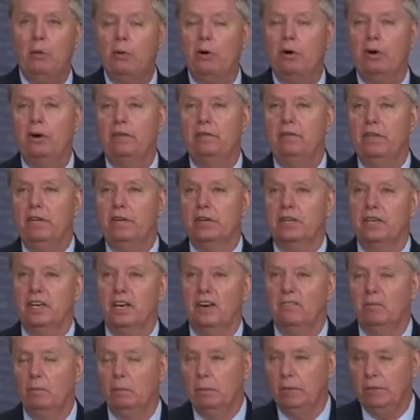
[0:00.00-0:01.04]
of their
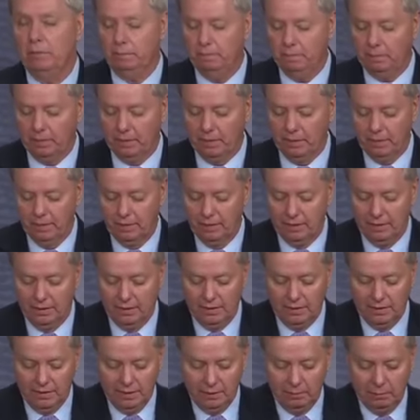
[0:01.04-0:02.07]
government,
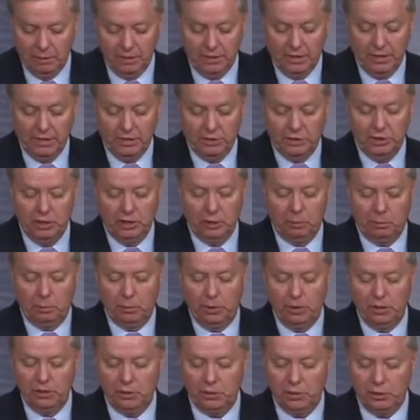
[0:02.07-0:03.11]
but they took
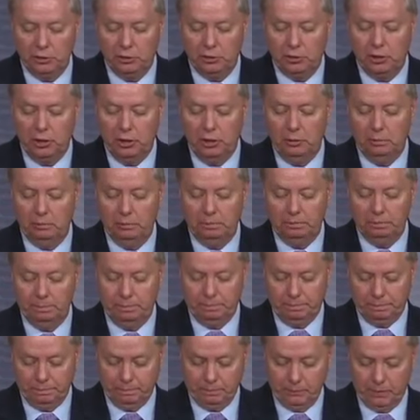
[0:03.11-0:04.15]
President Trump
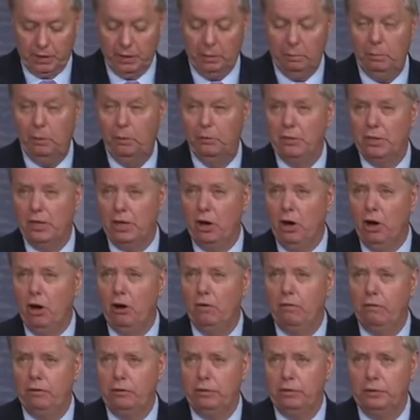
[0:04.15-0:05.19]
up on the
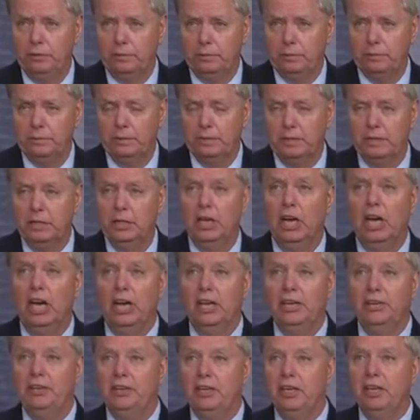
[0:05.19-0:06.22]
offer,
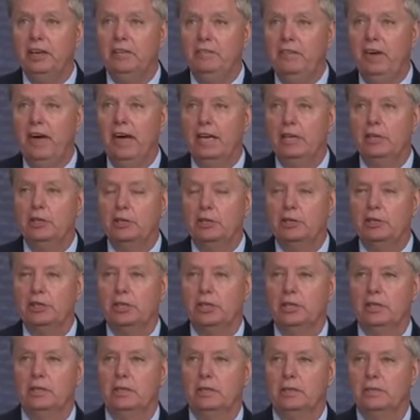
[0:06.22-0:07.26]
identify
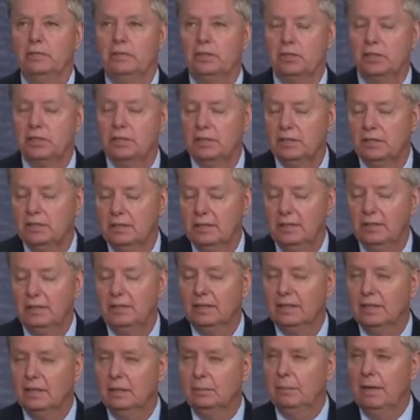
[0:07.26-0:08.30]
yourselves,
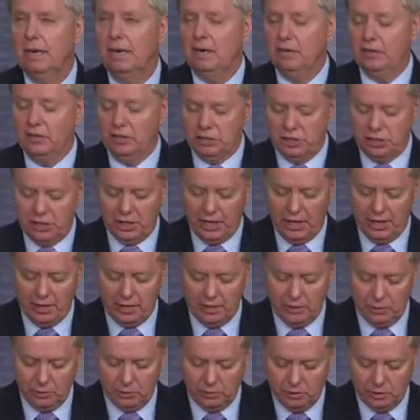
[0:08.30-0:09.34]
come out of the
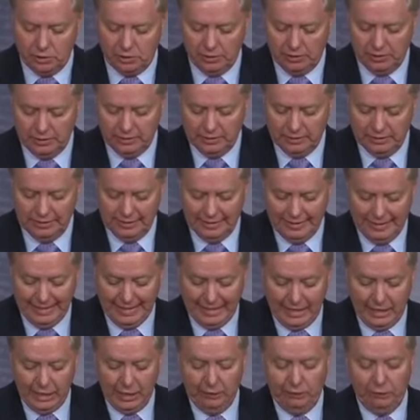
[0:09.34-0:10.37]
shadows,
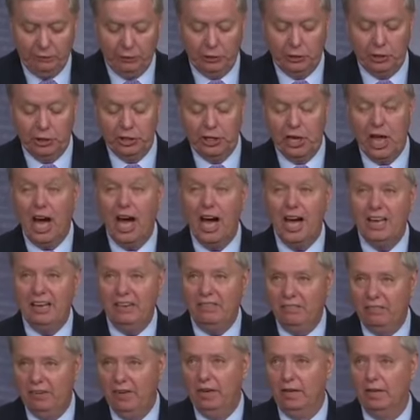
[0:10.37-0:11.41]
and if you're a
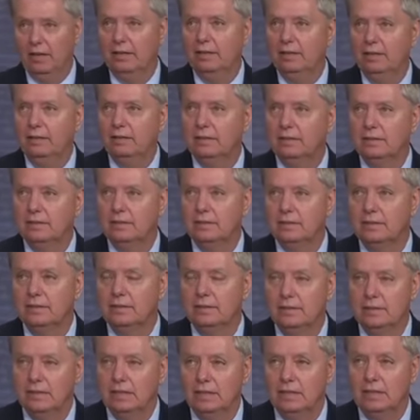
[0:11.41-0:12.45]
non-felon,
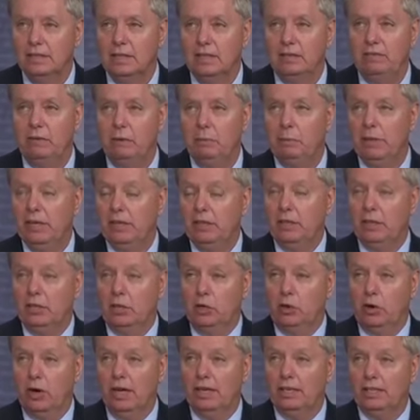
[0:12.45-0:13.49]
if you meet the
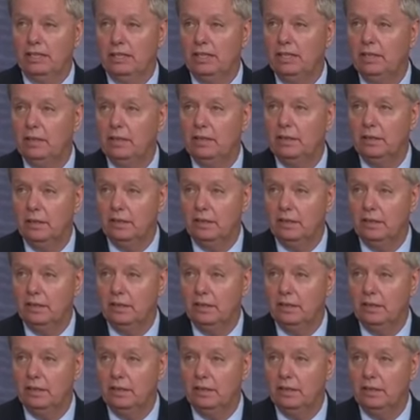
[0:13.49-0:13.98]
criteria